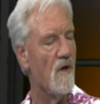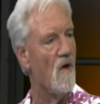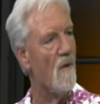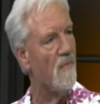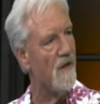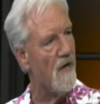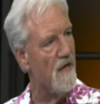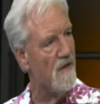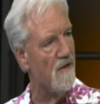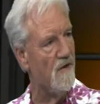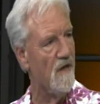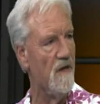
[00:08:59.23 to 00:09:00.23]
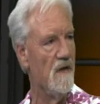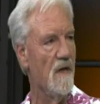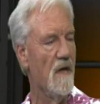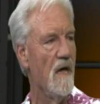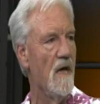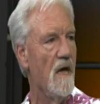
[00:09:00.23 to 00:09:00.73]
complicated the
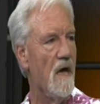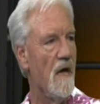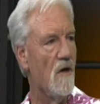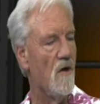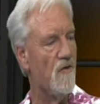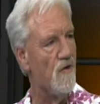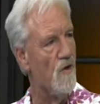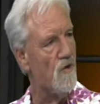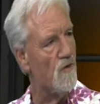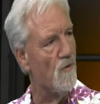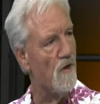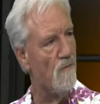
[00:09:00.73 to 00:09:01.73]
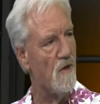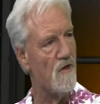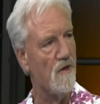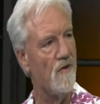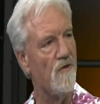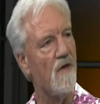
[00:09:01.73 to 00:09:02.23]
uh, Constitutional
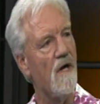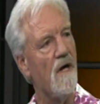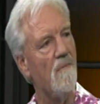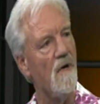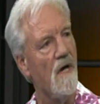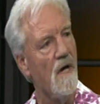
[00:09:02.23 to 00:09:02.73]
Commission's um,